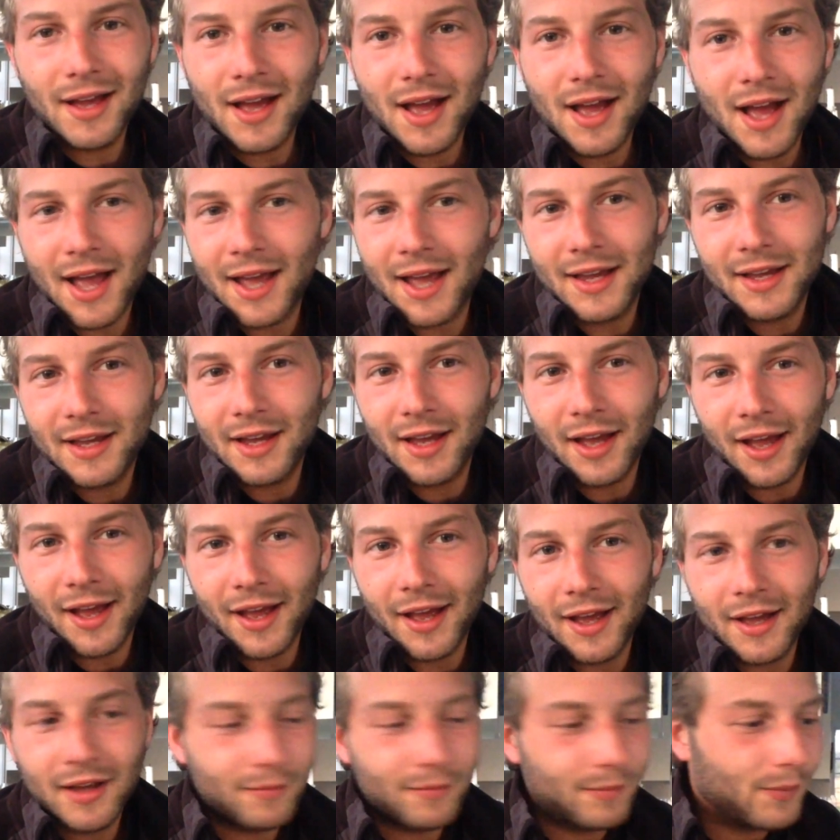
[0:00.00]
I,
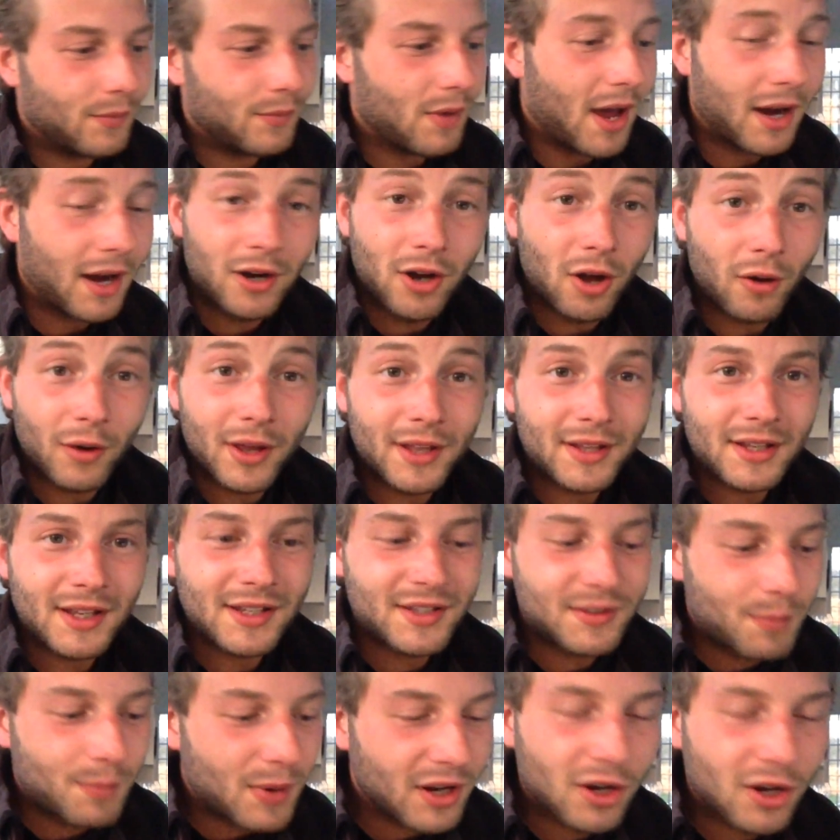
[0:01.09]
I, I don't know. It, it's
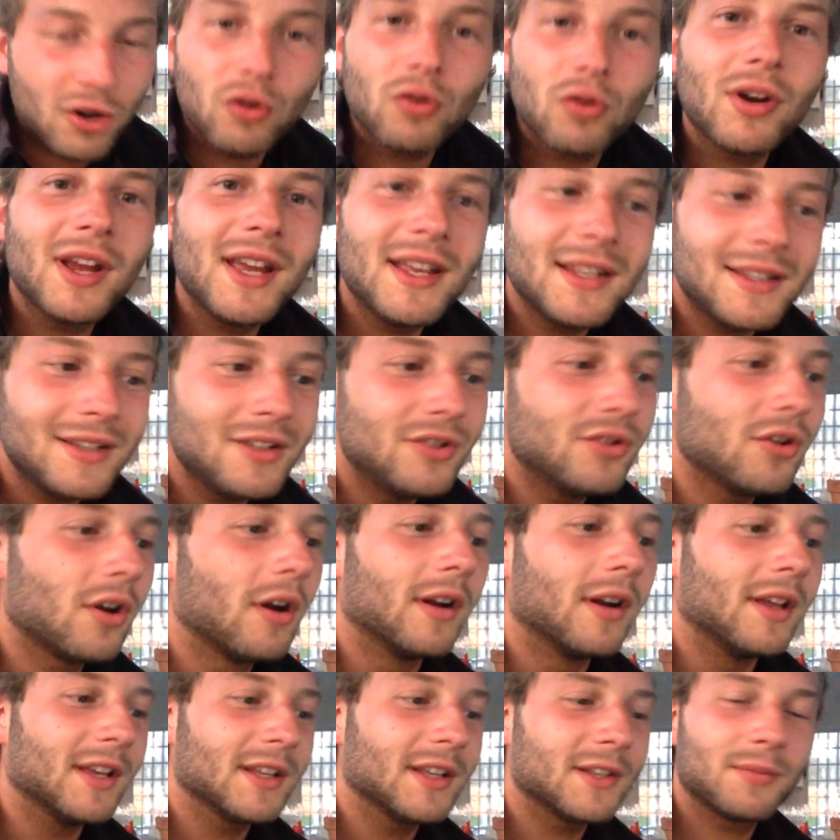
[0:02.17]
been a crazy
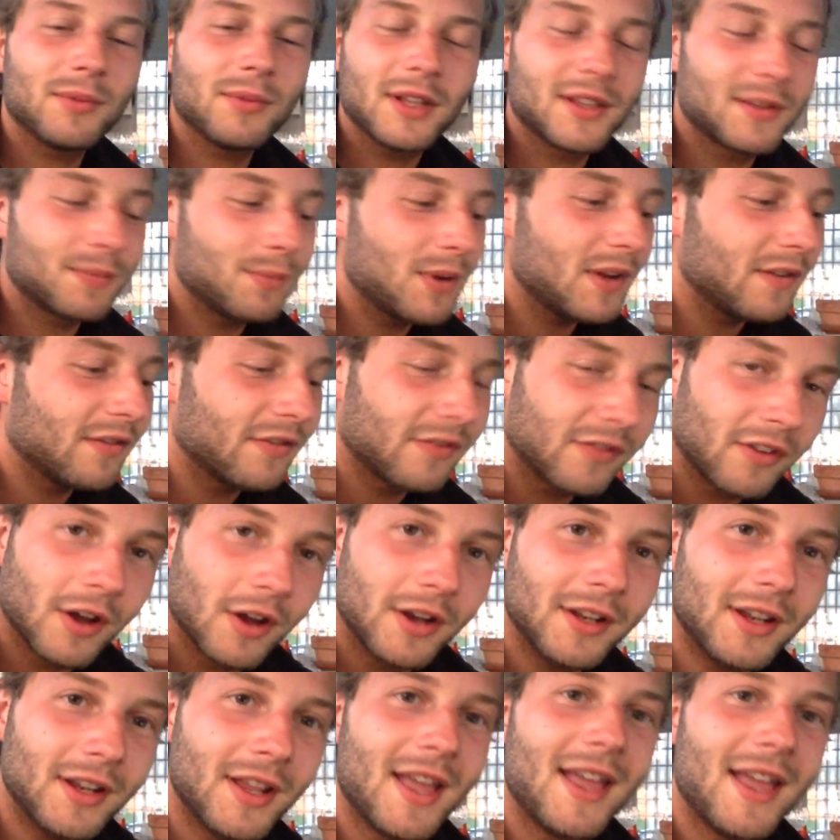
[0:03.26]
journey. It's, it's been
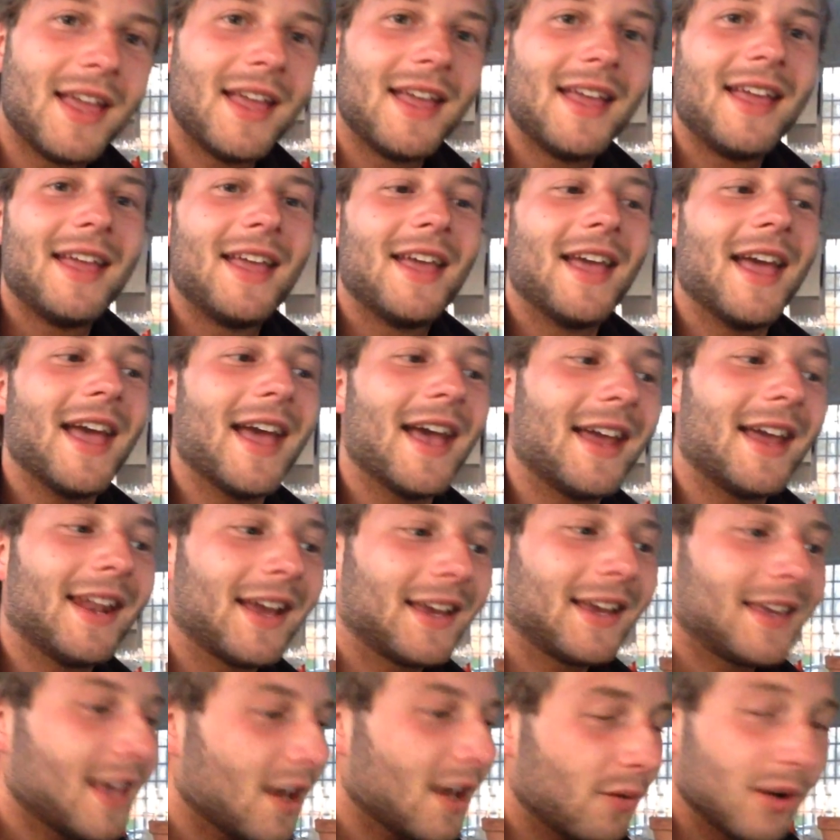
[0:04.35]
fun, and I
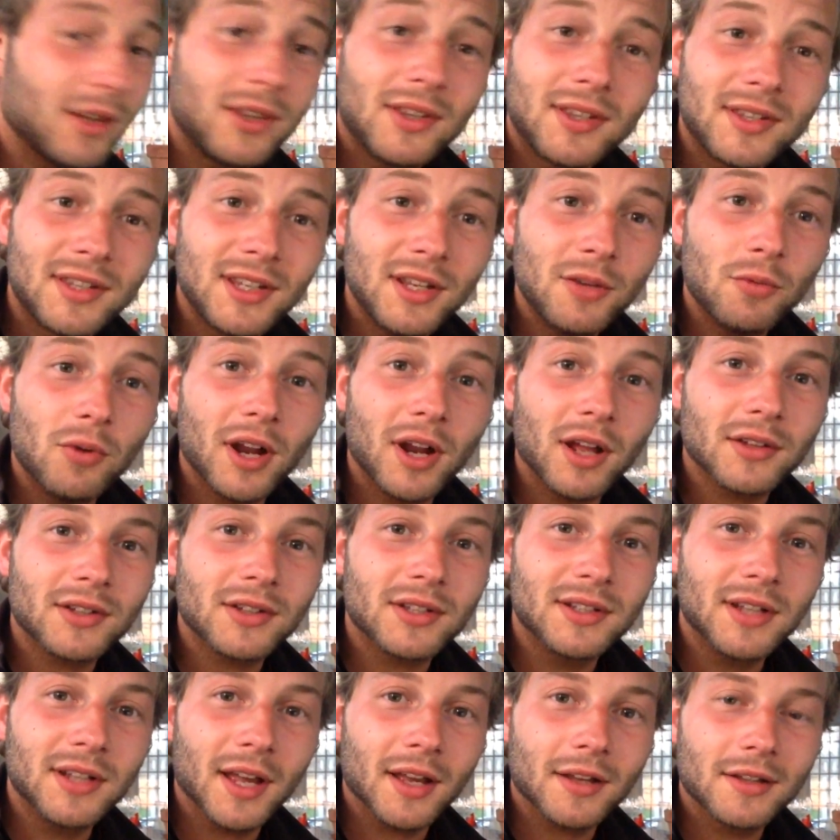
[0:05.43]
can't wait to see what else is
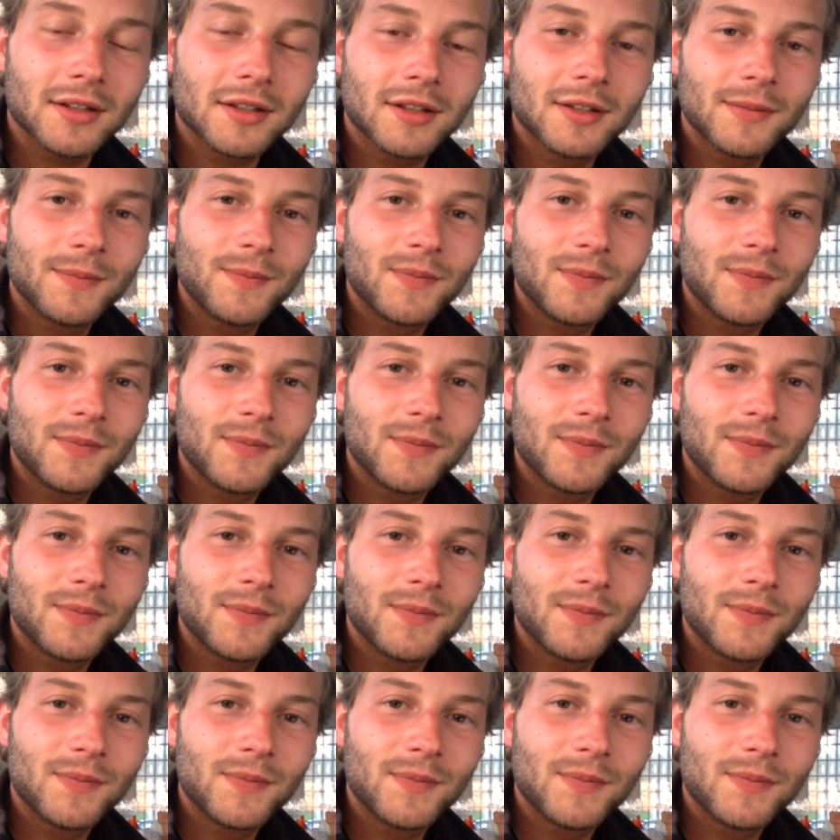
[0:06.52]
next.